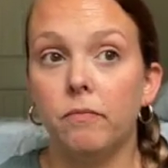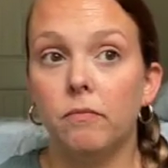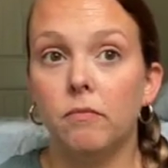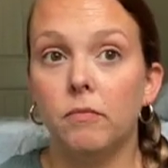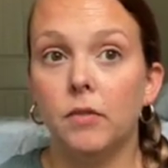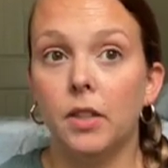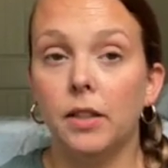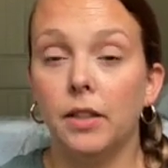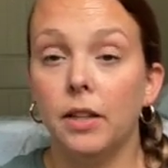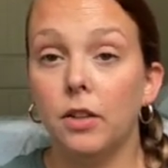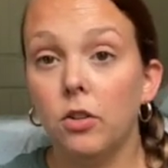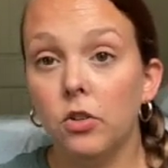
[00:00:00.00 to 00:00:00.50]

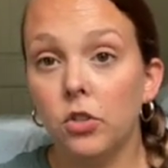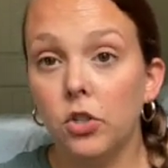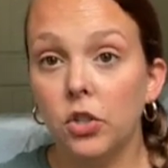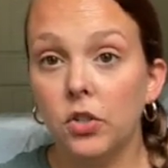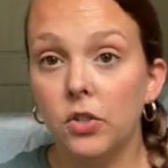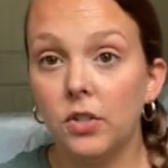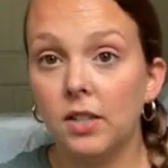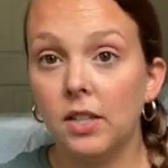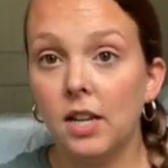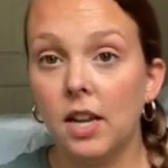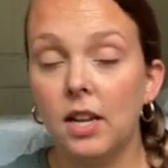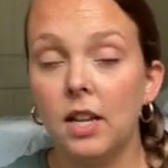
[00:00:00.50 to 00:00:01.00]
literature
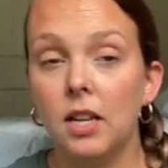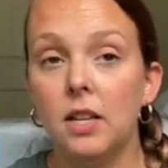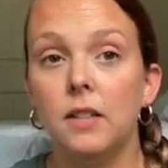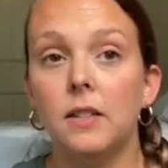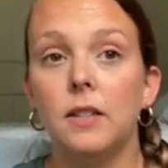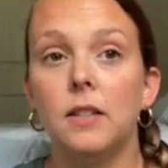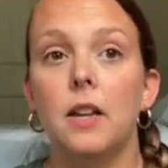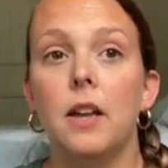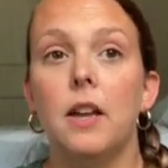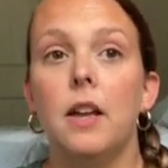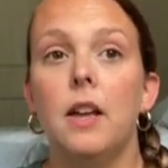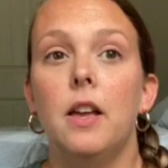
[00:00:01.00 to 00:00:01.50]
studies.
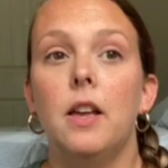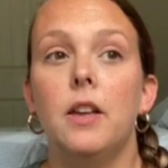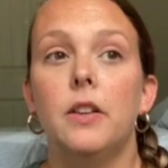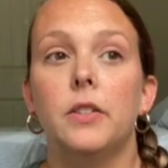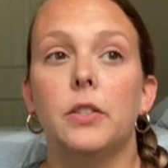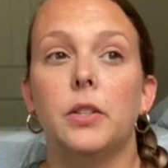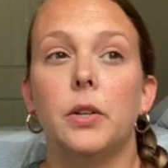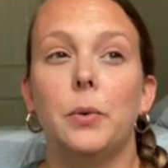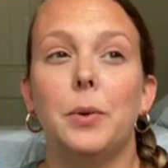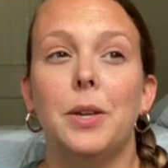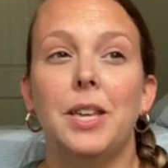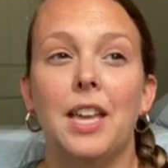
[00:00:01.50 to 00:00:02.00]

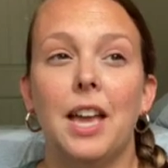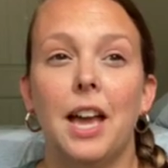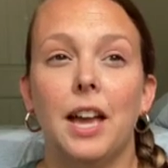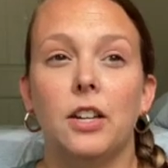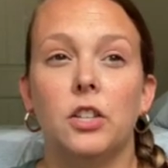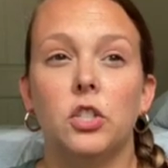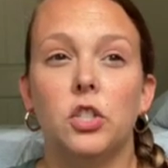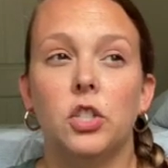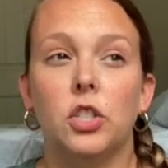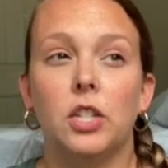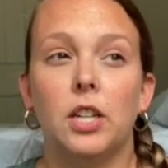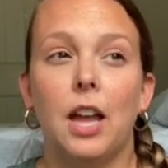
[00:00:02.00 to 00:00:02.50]
So
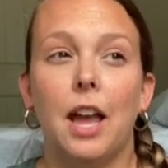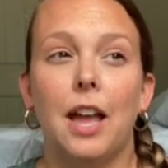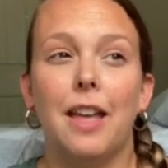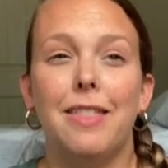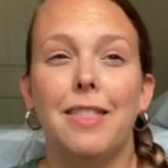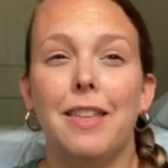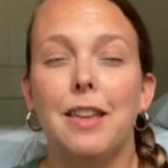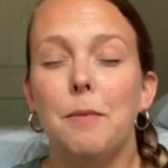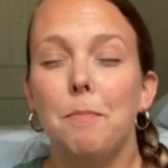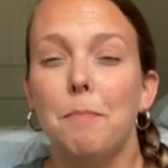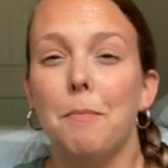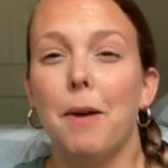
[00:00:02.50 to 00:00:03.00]
I
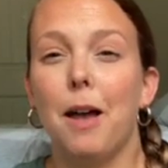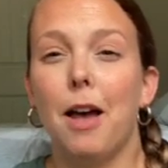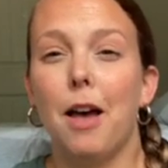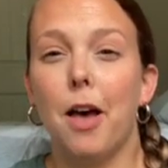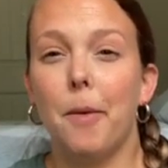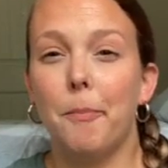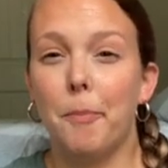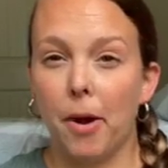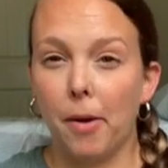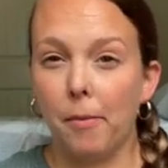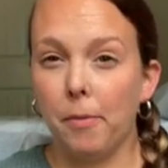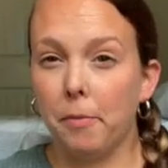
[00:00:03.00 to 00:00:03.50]
think I'll
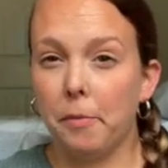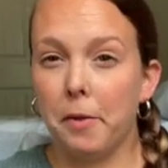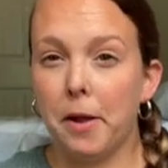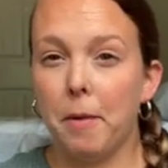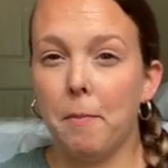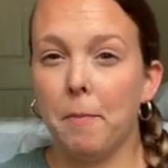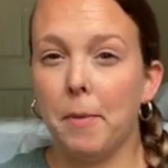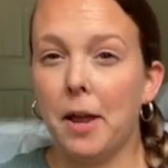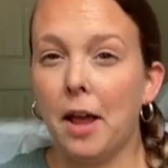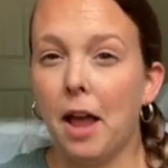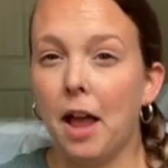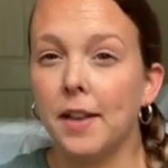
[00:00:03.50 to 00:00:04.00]
probably have
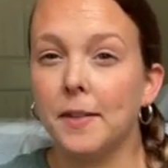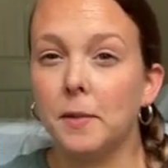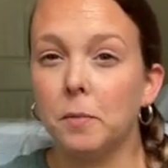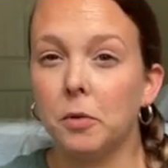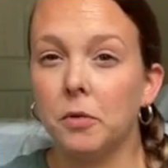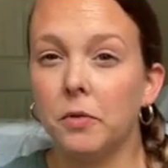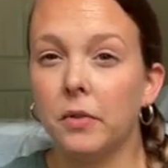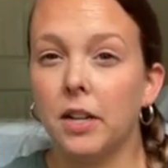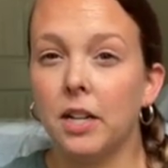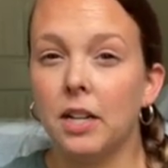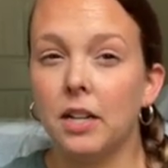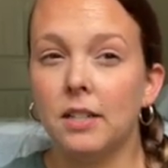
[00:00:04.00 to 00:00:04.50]
my husband
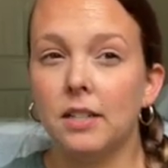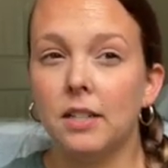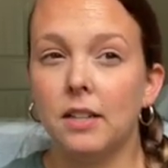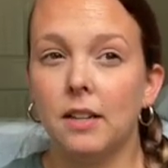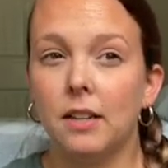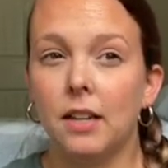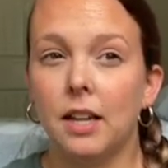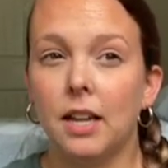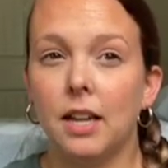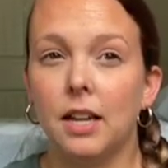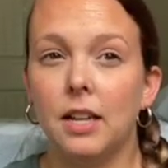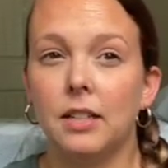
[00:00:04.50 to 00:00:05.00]
read it to the
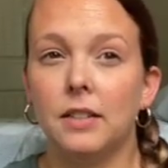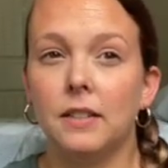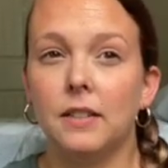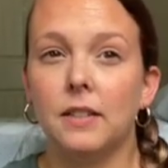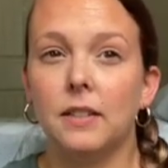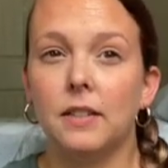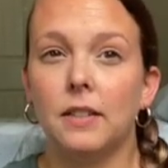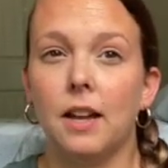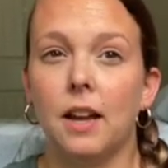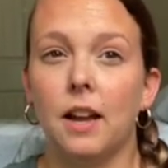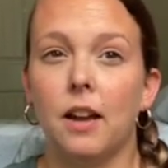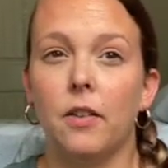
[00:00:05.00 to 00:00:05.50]

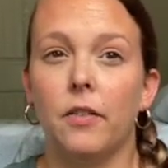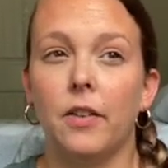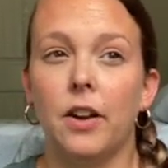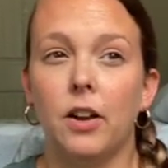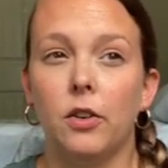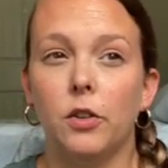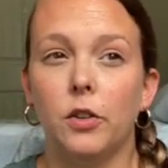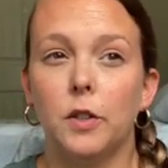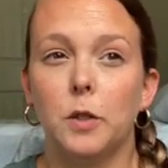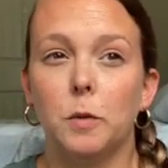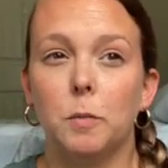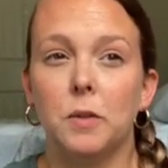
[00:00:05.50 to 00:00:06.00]
kids around
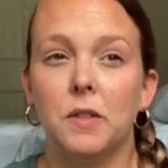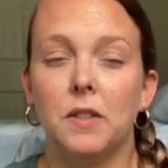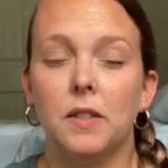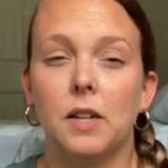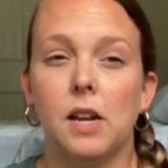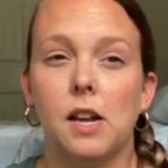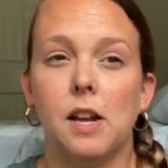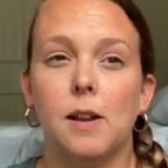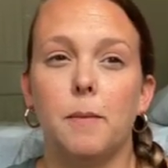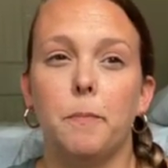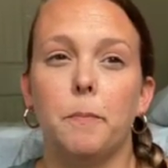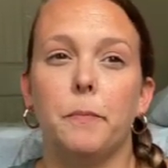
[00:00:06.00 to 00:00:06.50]
Christmas
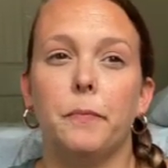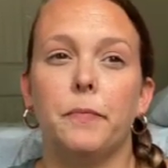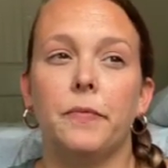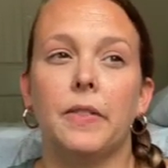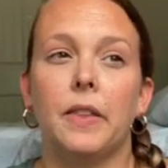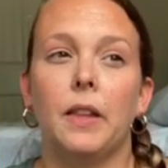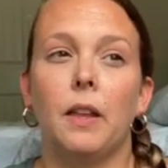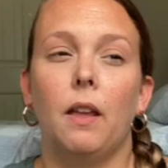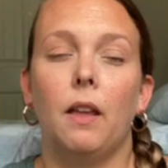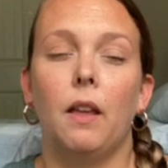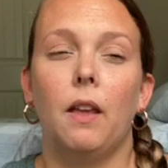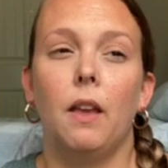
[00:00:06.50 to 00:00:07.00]
time.
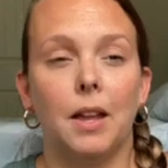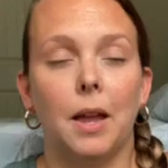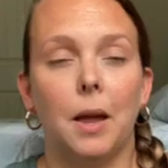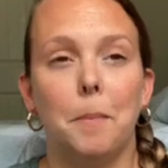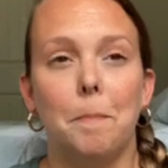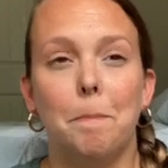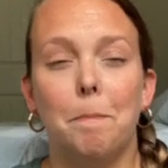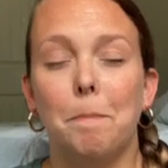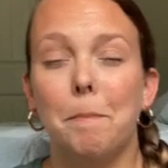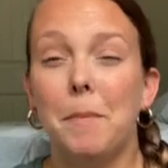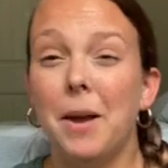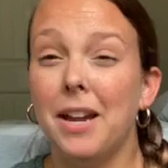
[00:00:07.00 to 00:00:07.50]
I
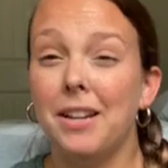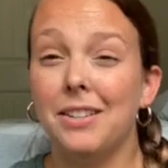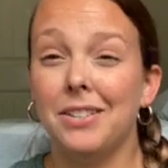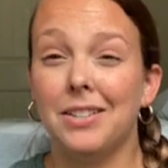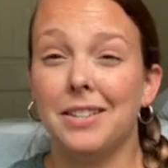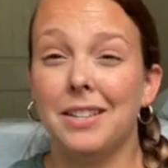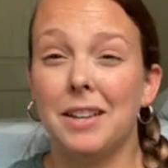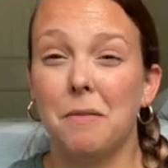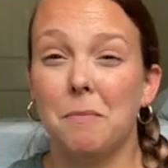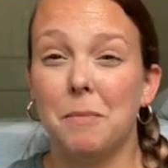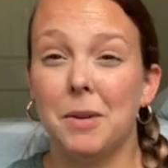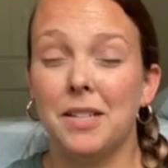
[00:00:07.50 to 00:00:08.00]
might just
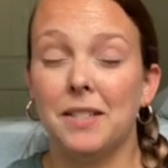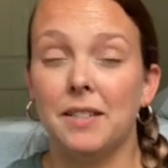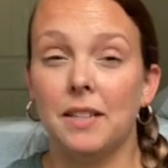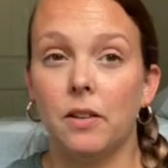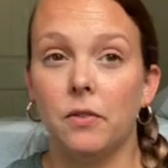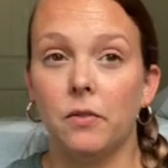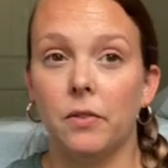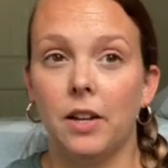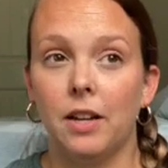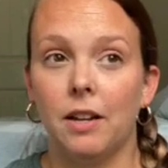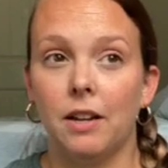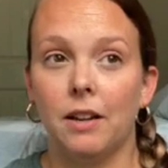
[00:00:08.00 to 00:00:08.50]
have my son
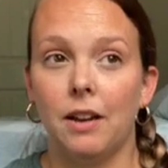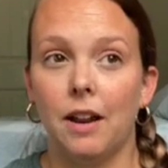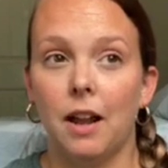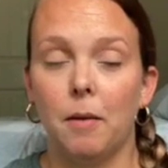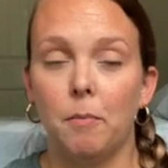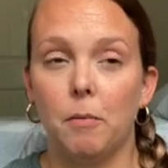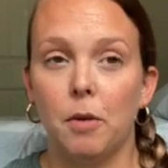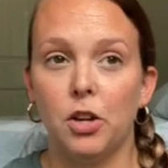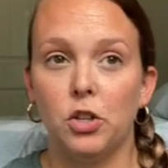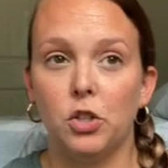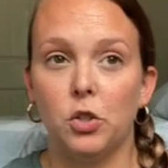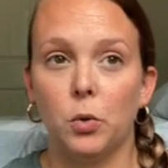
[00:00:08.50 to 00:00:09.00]
read it. I'm
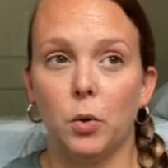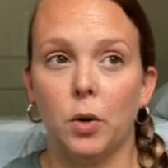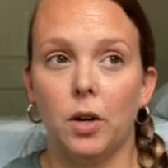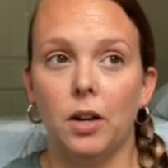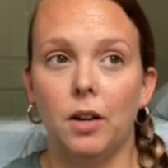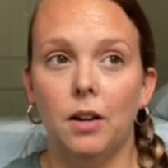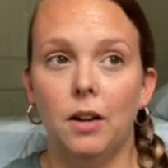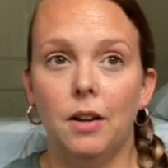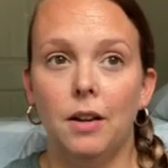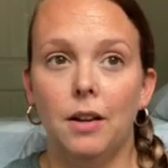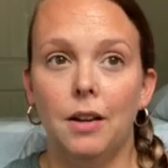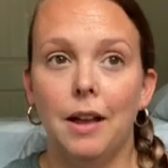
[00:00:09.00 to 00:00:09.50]
not sure.
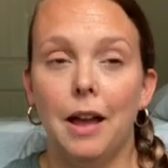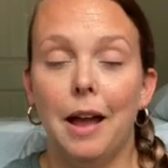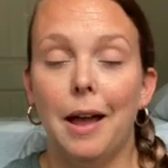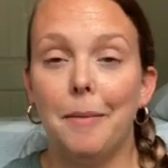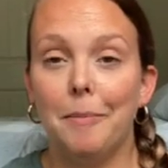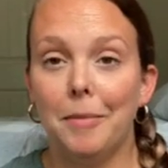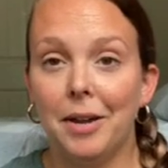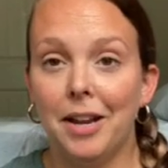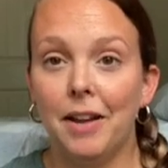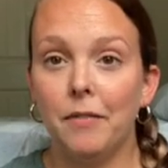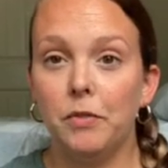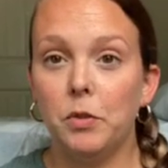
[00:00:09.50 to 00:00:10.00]
I
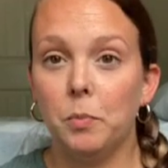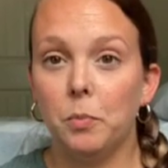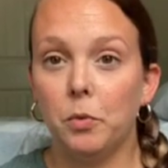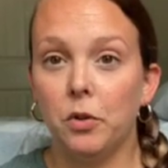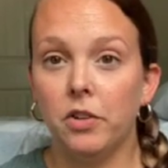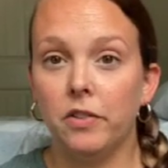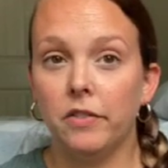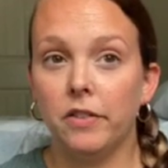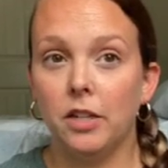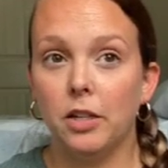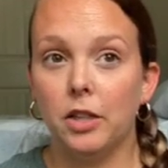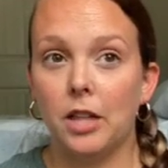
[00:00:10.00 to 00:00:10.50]
might have to
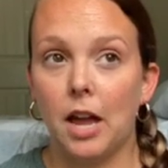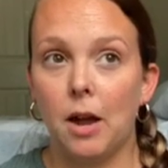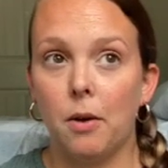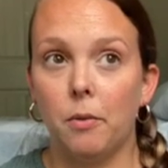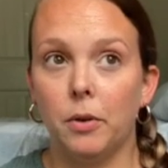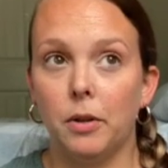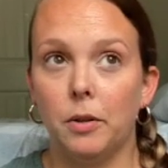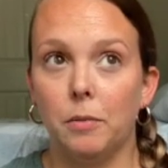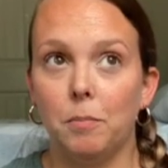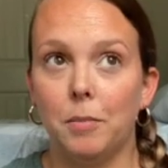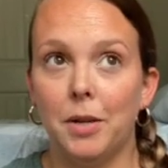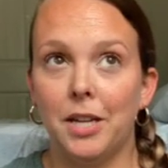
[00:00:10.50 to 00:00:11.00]
pre-read that
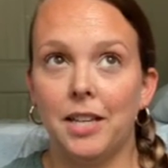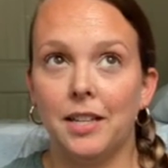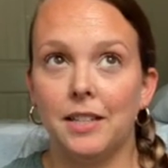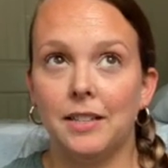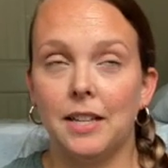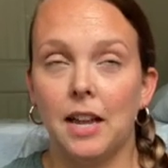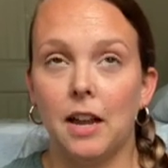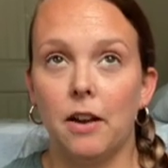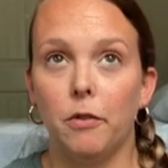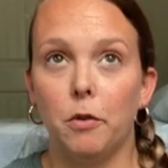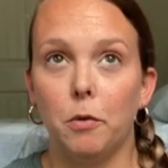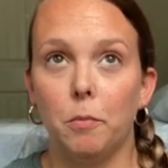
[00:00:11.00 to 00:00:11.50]
one because
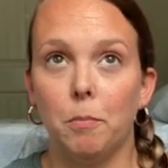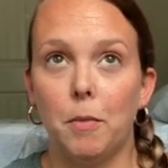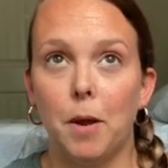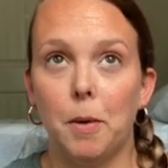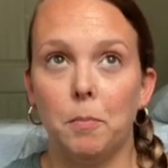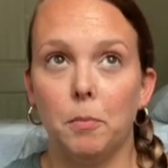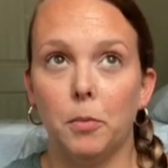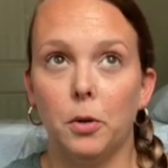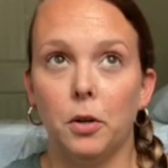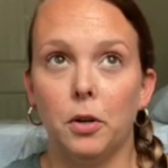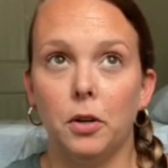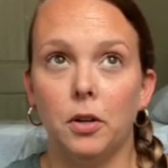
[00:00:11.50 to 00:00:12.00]
I
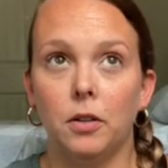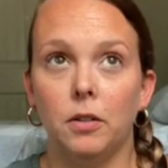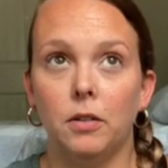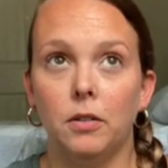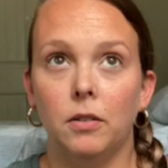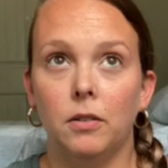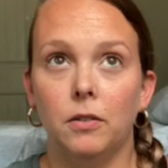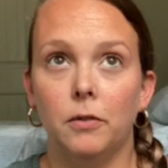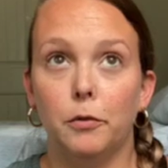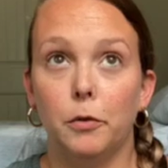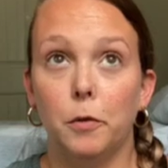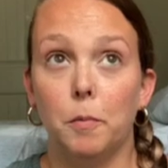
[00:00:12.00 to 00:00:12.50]
remember
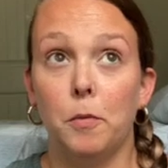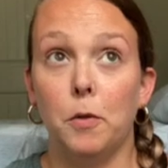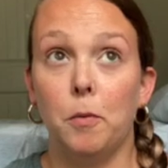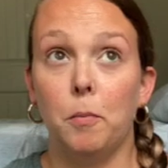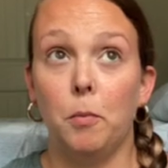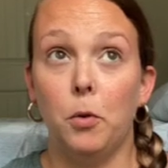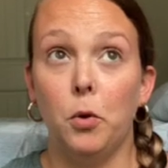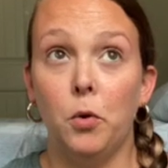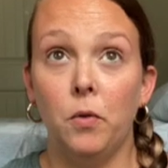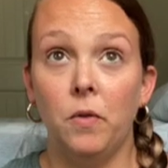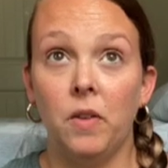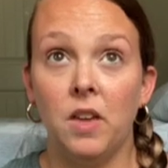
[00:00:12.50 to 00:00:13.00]
from the
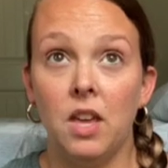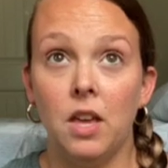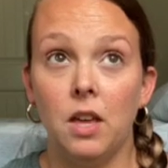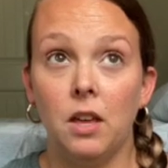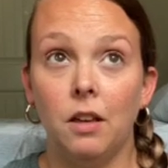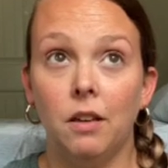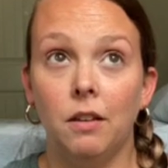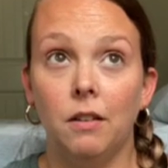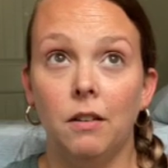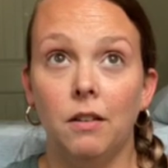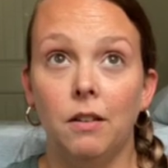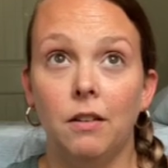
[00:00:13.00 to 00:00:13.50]

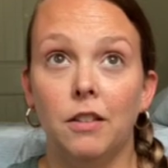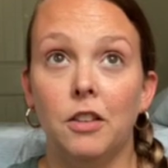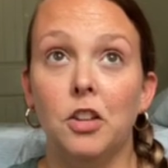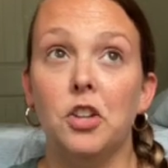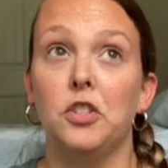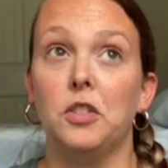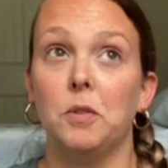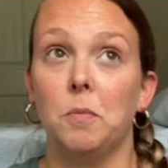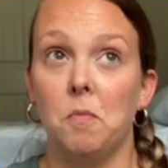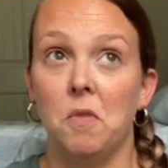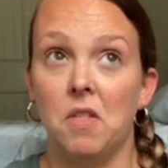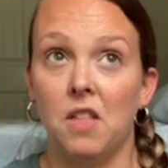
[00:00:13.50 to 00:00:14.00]
movie,
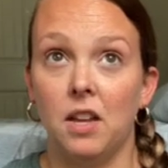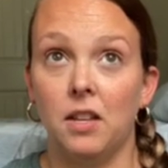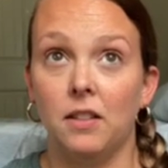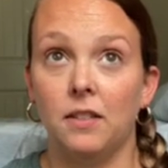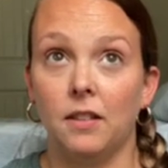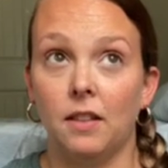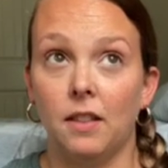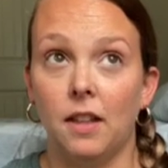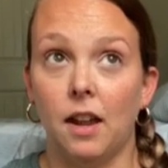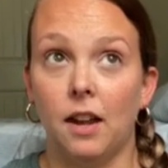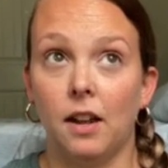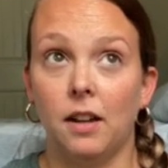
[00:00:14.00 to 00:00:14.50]
there's some things
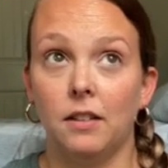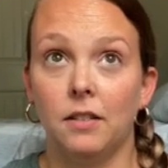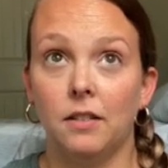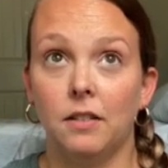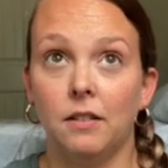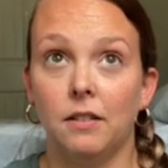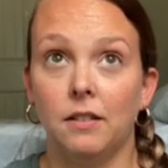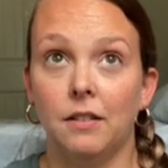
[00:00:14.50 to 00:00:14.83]
in that,